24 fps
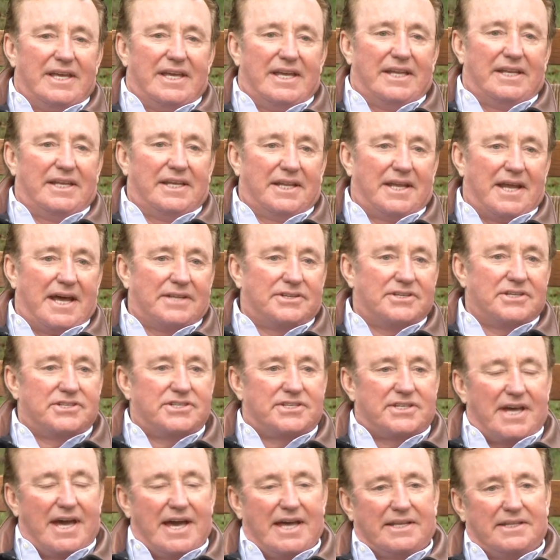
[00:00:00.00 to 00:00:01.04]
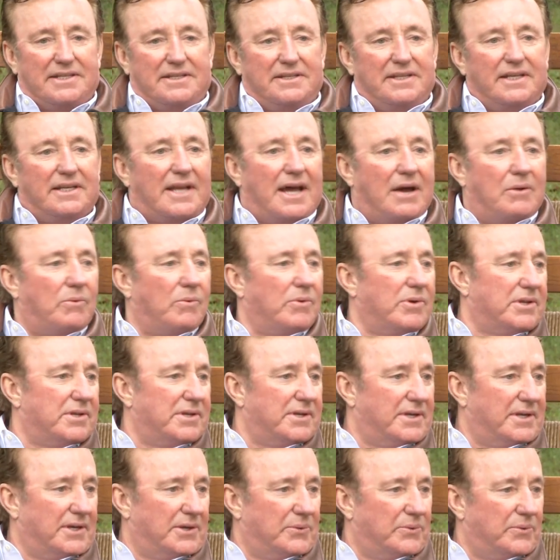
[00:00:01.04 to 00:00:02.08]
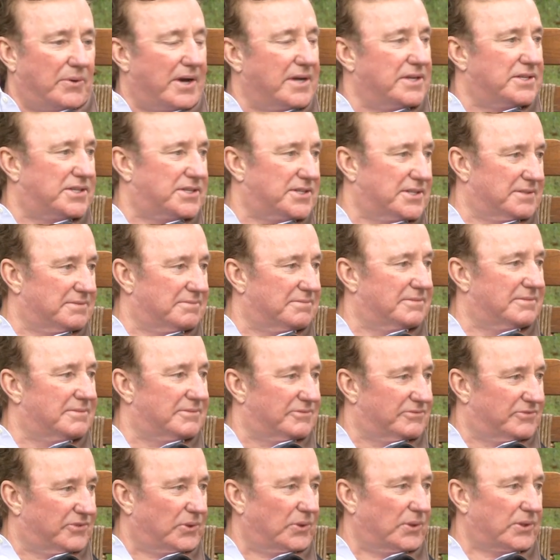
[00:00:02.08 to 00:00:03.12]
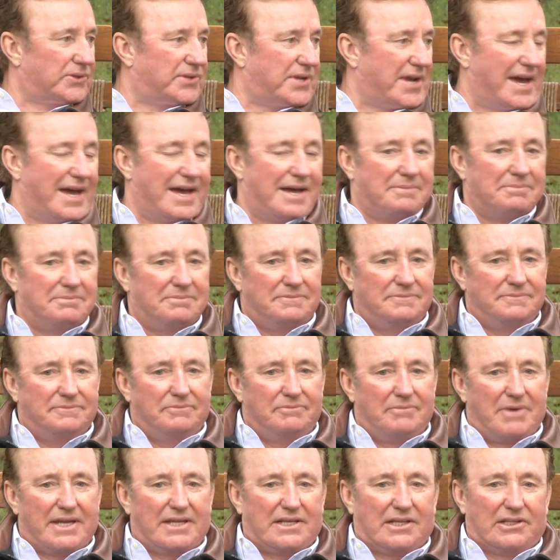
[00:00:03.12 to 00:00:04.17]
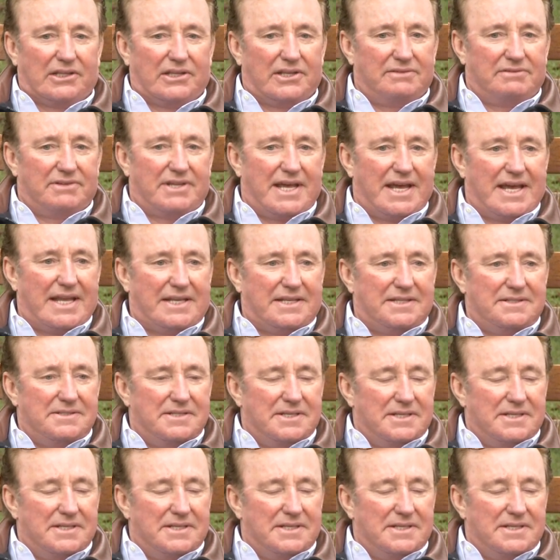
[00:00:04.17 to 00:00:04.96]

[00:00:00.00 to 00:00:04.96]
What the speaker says: And then I decided that I wanted to go racing full-time, make a living at it,